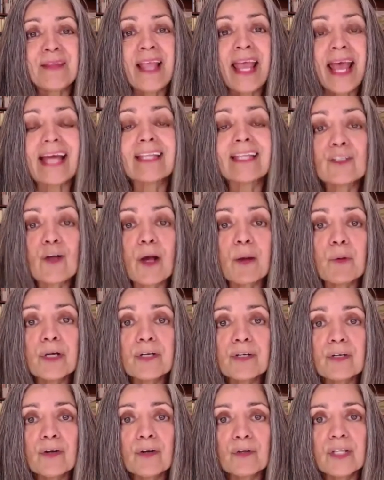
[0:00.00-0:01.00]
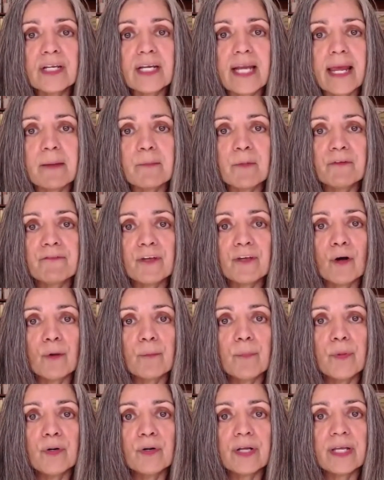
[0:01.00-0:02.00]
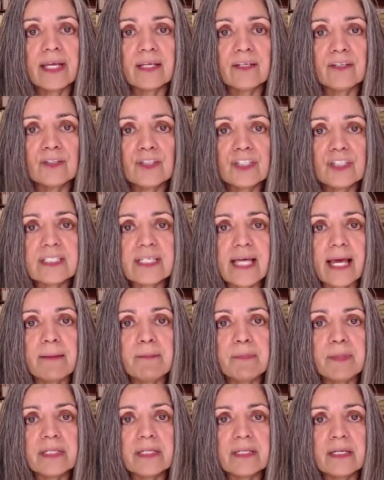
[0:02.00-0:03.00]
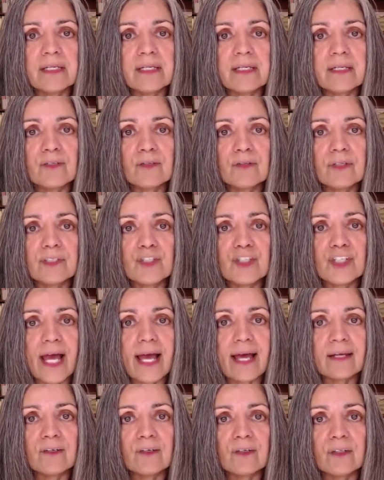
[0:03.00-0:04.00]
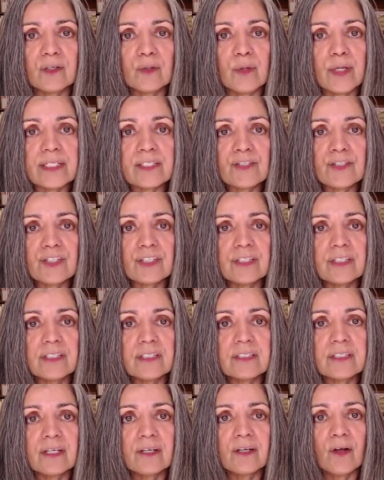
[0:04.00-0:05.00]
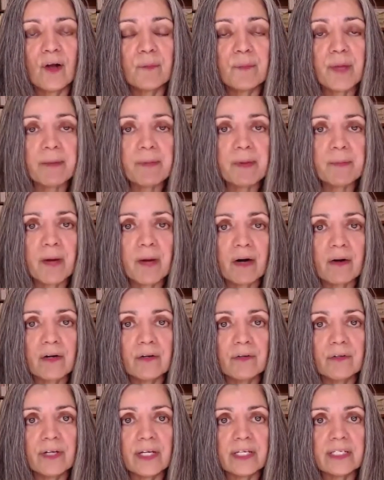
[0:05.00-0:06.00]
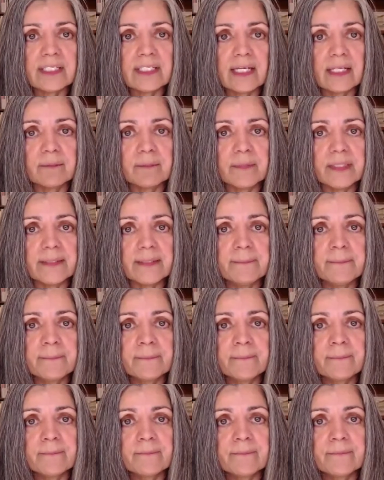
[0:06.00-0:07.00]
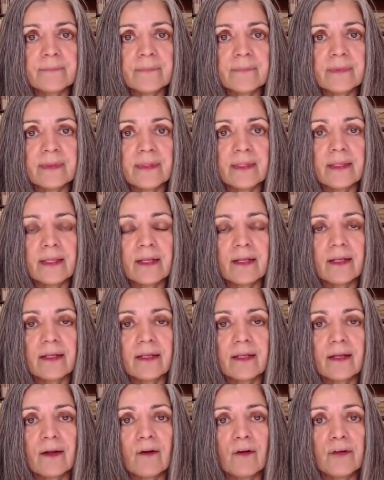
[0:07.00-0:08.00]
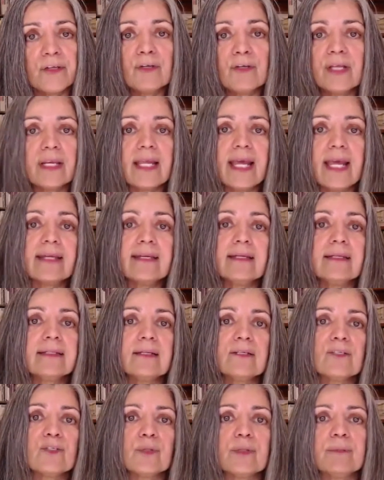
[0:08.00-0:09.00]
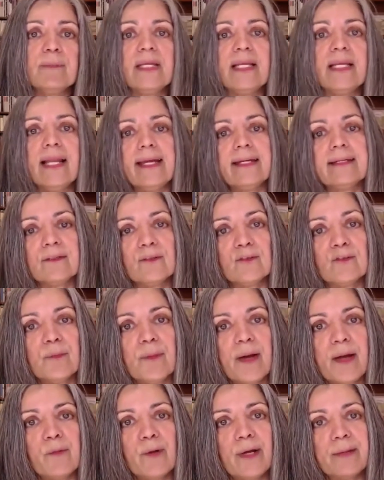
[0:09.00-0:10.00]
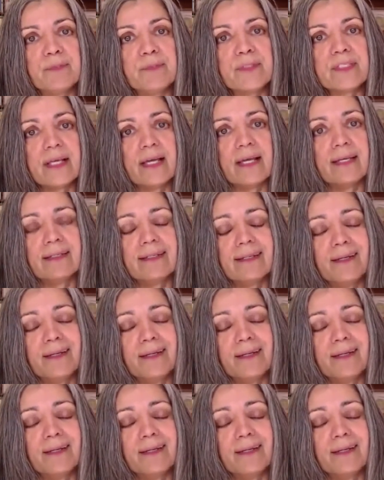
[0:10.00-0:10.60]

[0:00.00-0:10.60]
And so I want to know the name of your book. Can you just type it into the chat or the questions? Or maybe Margot can tell me. Or you can get in touch with me later through my website.